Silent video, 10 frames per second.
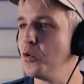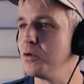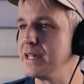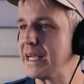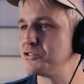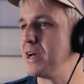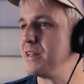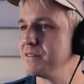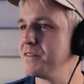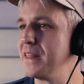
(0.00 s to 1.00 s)
Bolt like
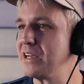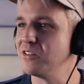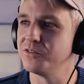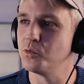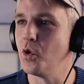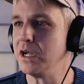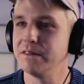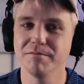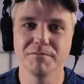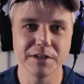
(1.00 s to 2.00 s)
tried to think of
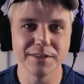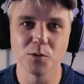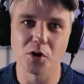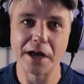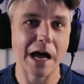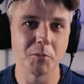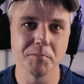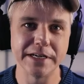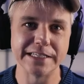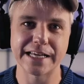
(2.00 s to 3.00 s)
what lore.com
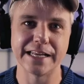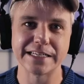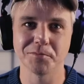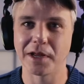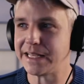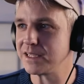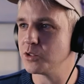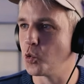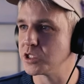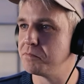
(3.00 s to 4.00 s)
would be, and it's got like some kind of
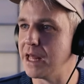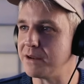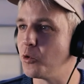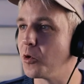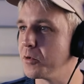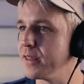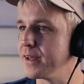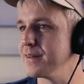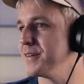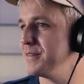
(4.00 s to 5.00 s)
like course platform with
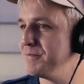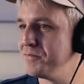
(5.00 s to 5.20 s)
like,